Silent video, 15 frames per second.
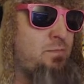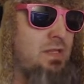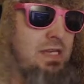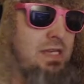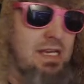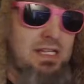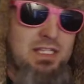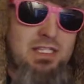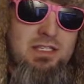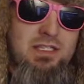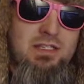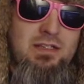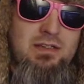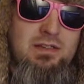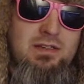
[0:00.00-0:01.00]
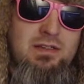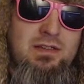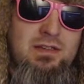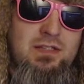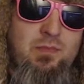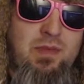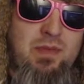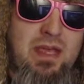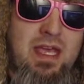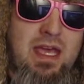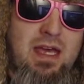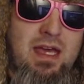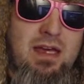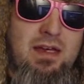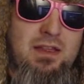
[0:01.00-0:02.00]
gets to be
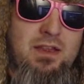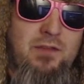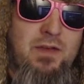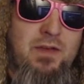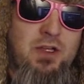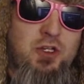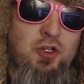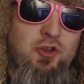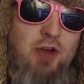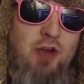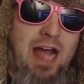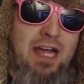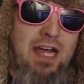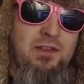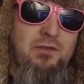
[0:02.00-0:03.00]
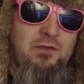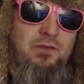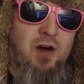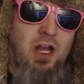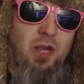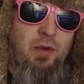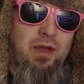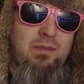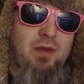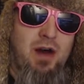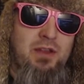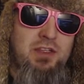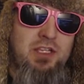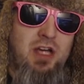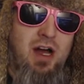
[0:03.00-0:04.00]
the featured track in the following
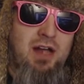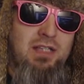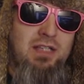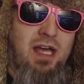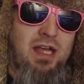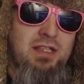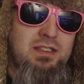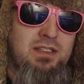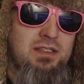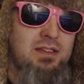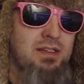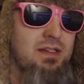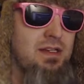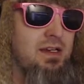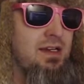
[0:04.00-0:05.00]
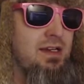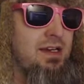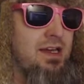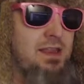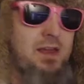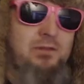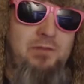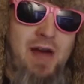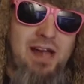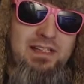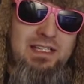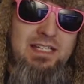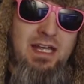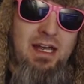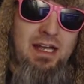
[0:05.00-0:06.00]
month's contest. They finally
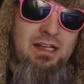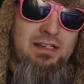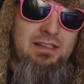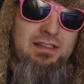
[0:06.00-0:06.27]
did it.